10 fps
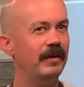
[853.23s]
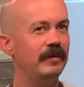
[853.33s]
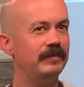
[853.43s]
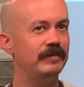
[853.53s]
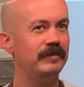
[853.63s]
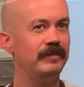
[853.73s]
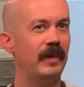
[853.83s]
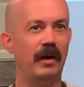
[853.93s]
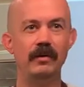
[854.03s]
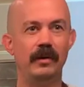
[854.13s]
Bubbly?
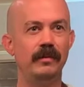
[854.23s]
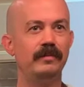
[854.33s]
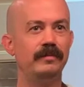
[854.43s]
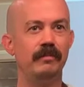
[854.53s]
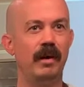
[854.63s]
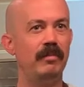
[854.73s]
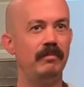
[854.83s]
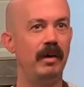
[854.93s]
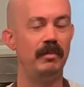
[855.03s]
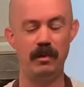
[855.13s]
I don't know.
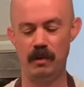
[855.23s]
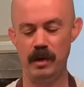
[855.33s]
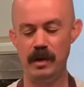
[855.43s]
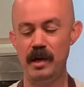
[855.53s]
Bub- bubbly wine.